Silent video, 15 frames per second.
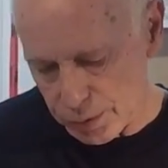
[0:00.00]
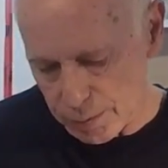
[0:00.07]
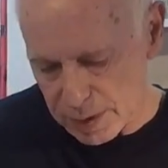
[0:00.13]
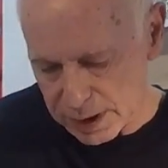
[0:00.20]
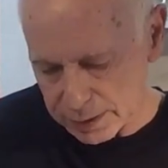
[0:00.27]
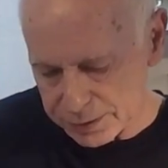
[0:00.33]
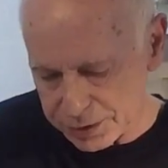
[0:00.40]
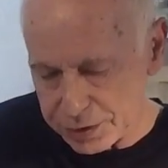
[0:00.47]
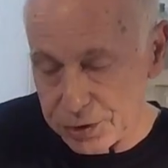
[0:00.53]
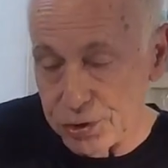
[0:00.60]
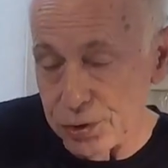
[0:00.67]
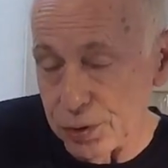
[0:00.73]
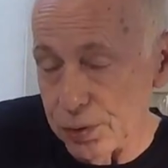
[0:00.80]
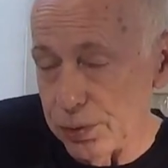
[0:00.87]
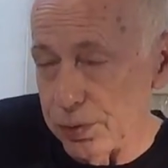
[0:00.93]
about
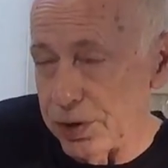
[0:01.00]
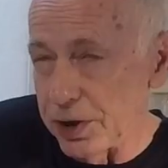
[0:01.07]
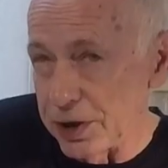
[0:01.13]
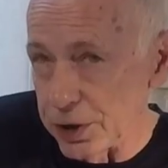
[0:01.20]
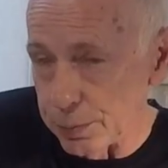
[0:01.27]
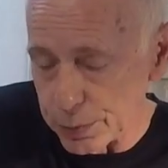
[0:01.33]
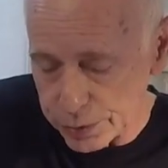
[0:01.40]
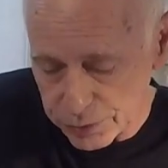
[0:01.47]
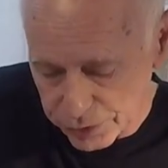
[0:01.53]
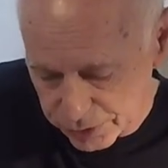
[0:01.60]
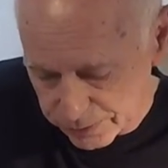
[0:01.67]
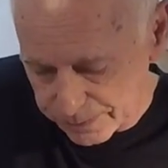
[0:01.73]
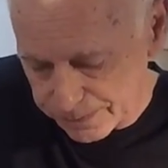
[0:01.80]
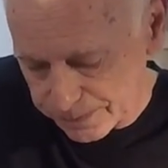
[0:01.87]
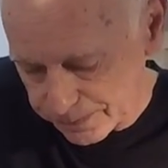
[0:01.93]
2 teaspoons
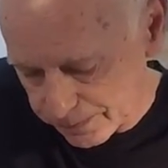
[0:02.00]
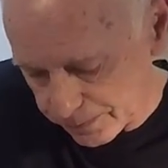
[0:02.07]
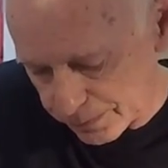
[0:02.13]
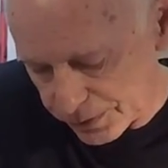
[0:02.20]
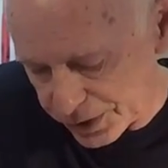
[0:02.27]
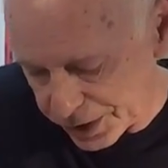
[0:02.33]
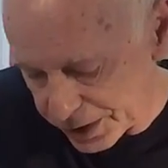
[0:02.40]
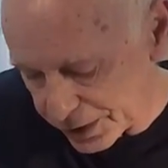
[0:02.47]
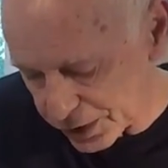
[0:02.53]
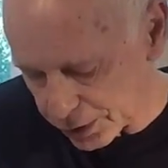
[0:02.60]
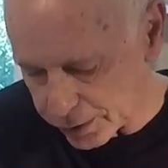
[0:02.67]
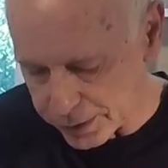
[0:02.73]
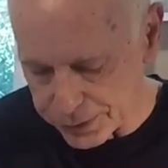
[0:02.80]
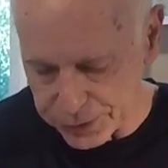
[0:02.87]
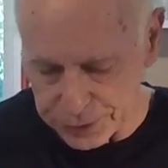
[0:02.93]
of sea
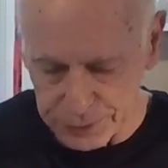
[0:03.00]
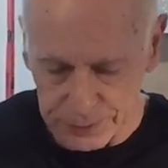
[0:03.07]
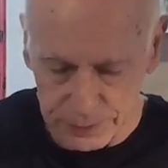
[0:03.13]
salt.